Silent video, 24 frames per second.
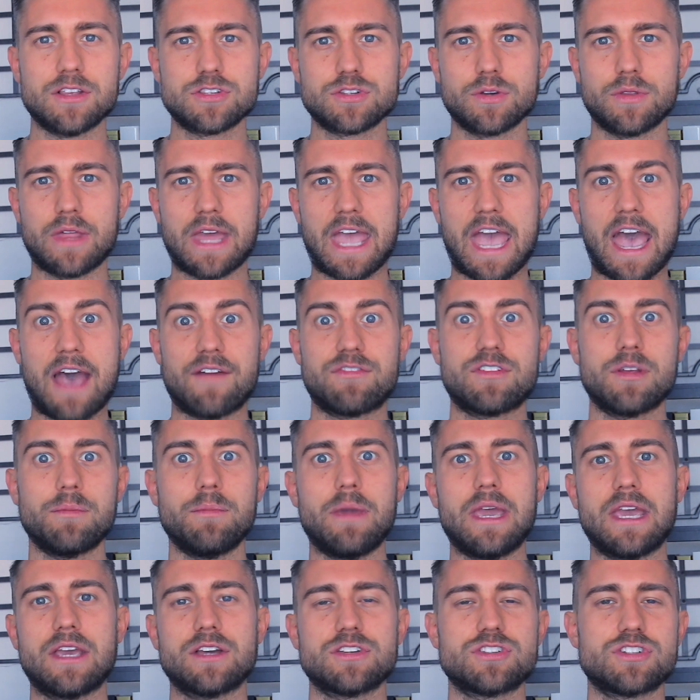it so they have to
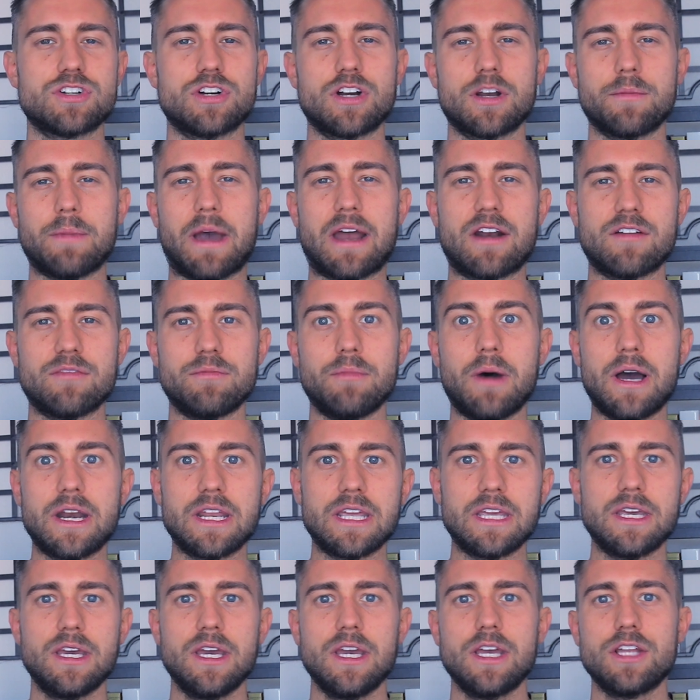make a certain amount of
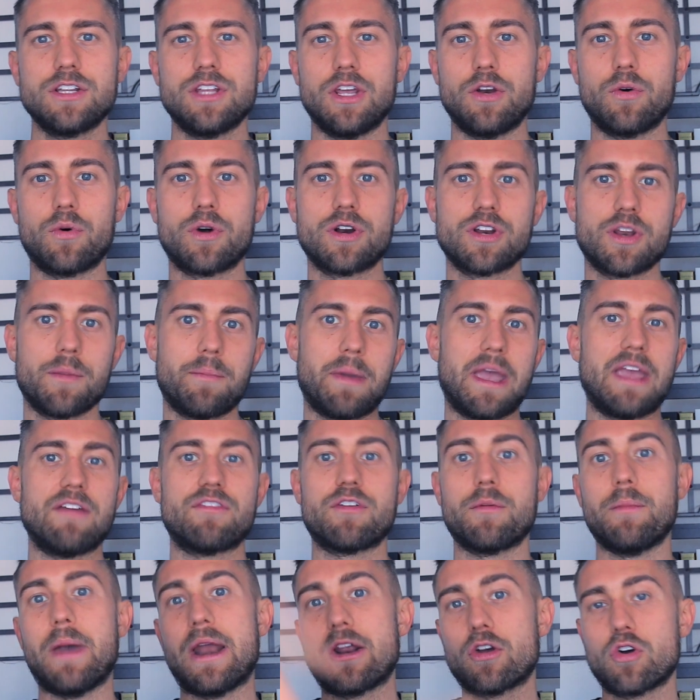money in order to pay
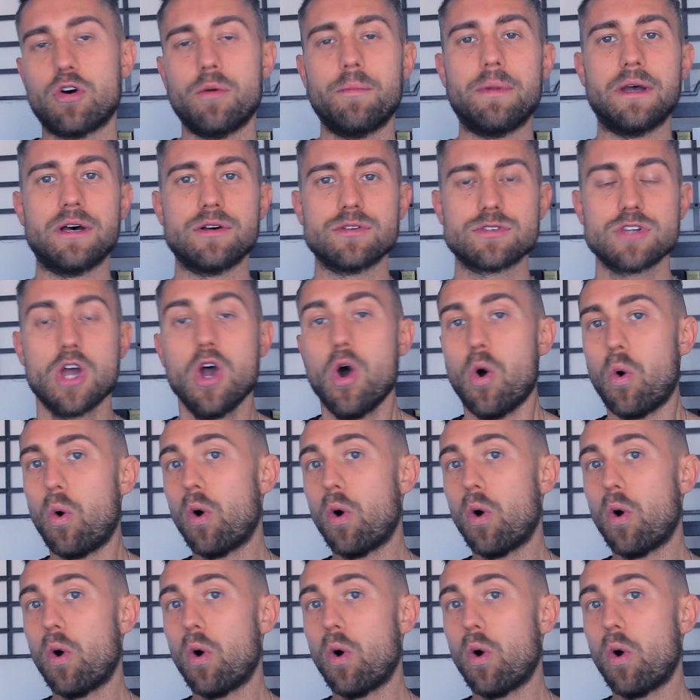for medical bills,